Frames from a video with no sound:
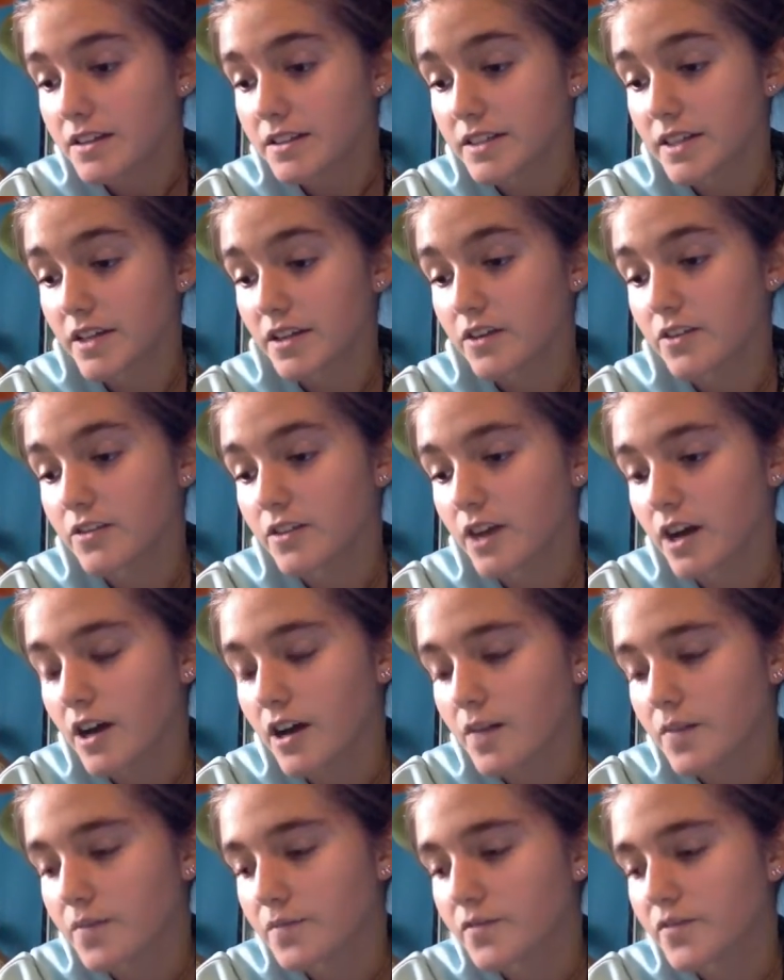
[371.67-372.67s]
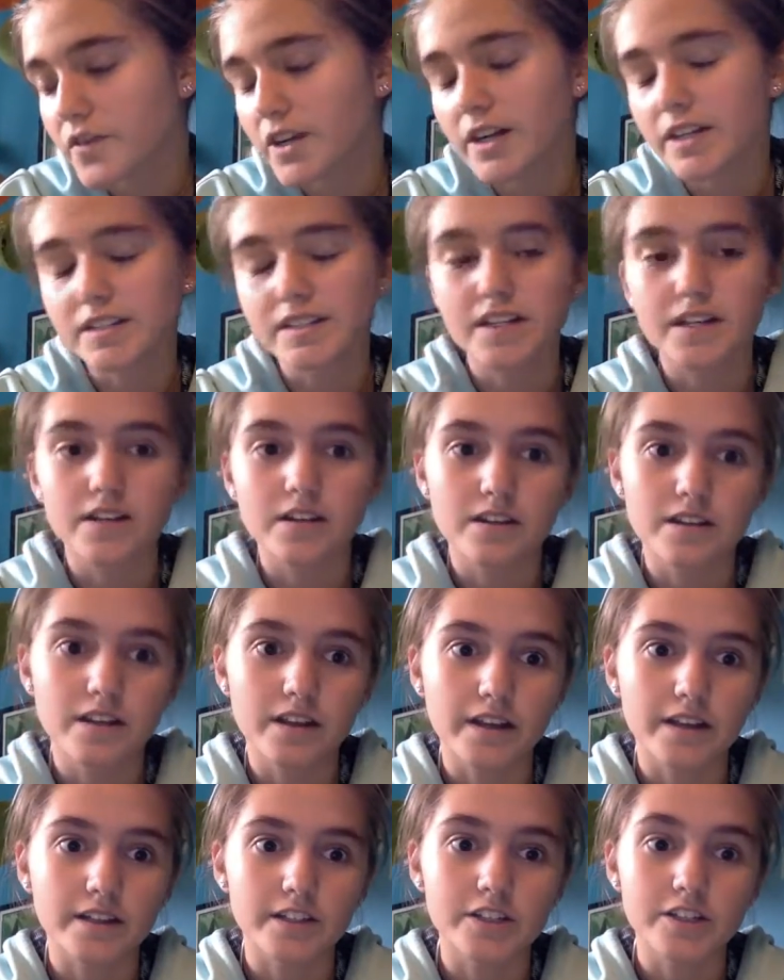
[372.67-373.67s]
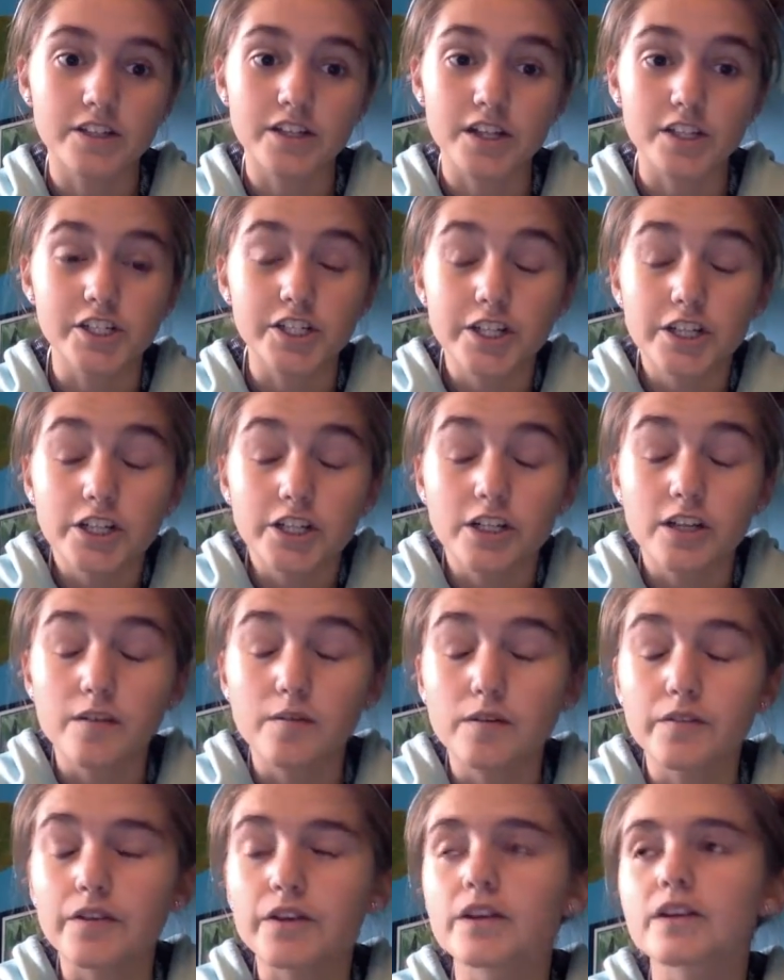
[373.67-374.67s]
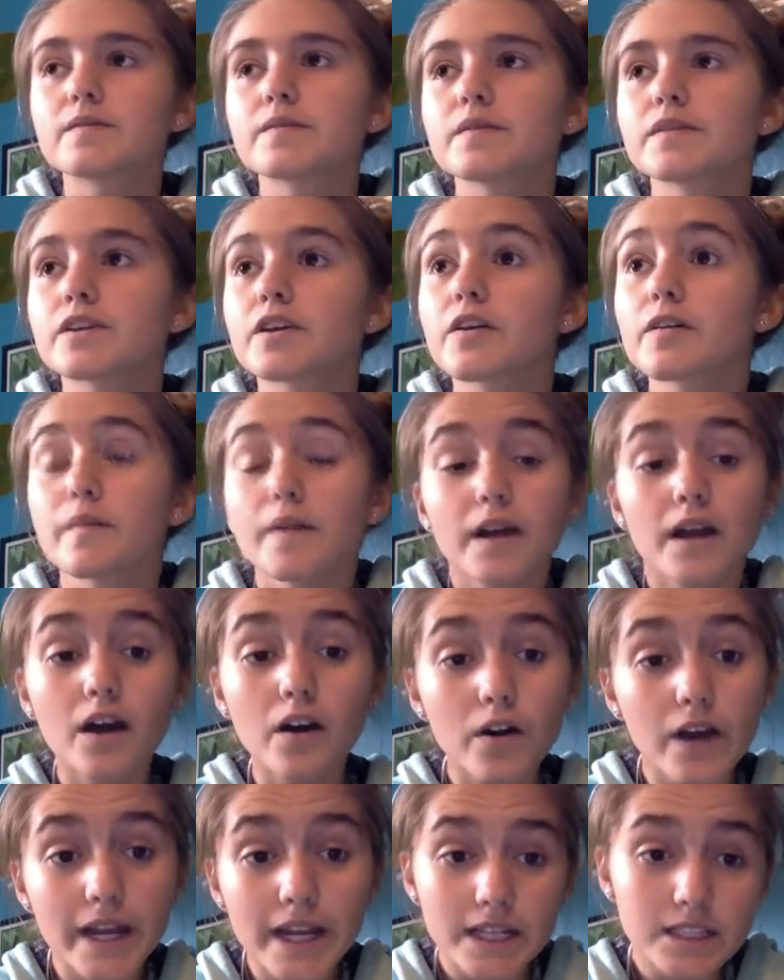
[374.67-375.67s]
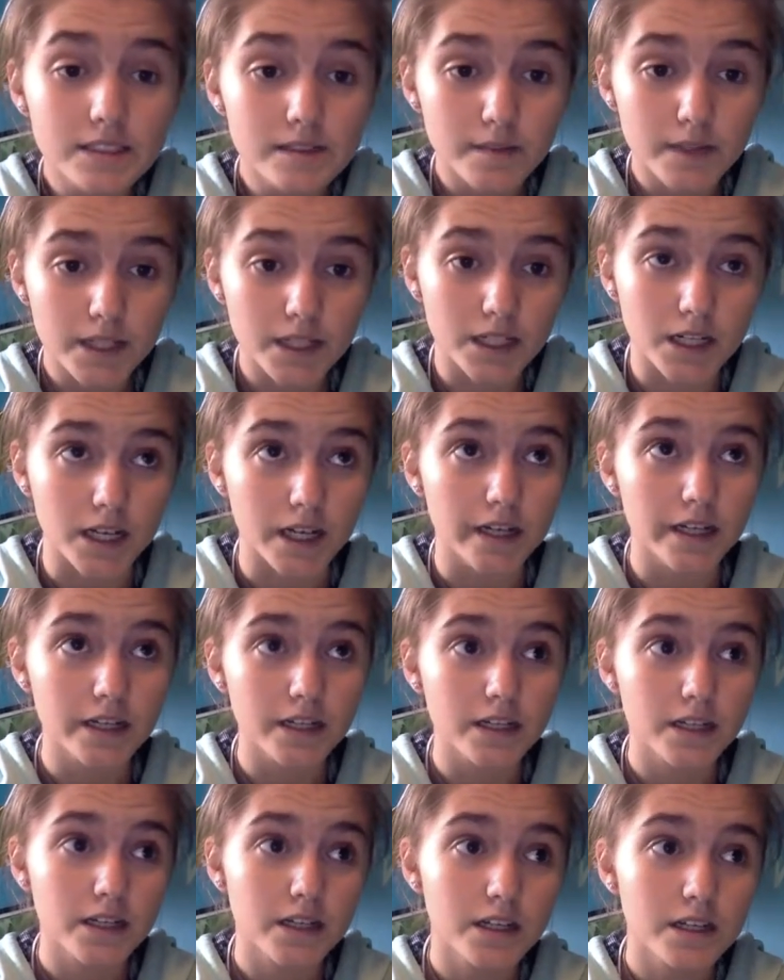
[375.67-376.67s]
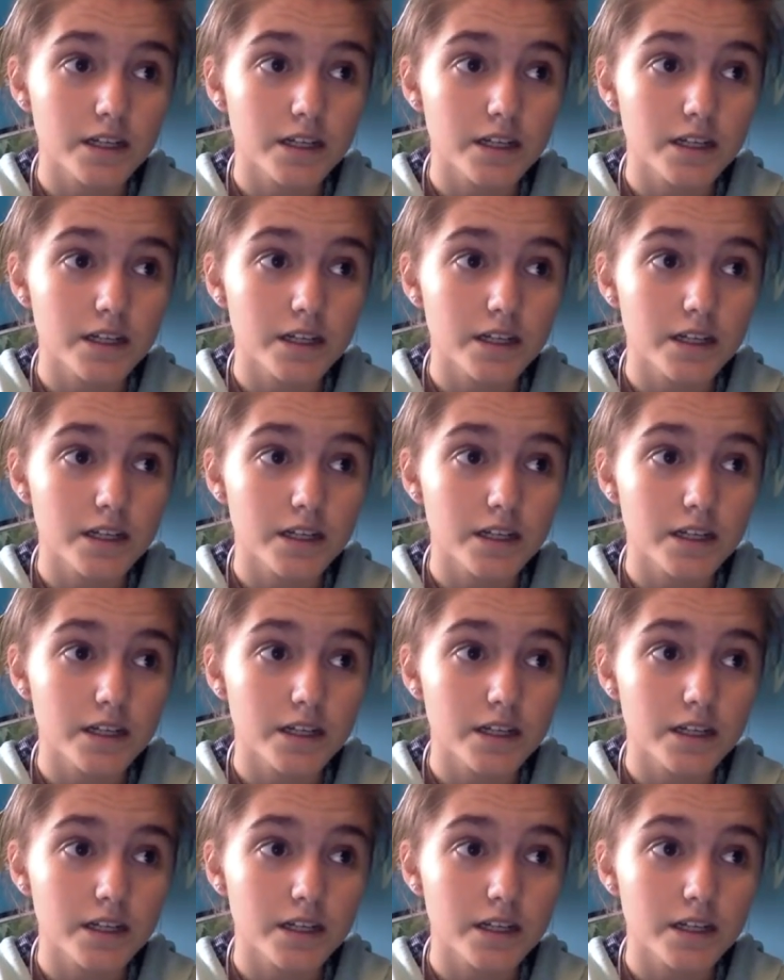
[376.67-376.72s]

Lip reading: Because, like, her friend had said, like, that she couldn't come over. And so I was like, oh, I can spend the night.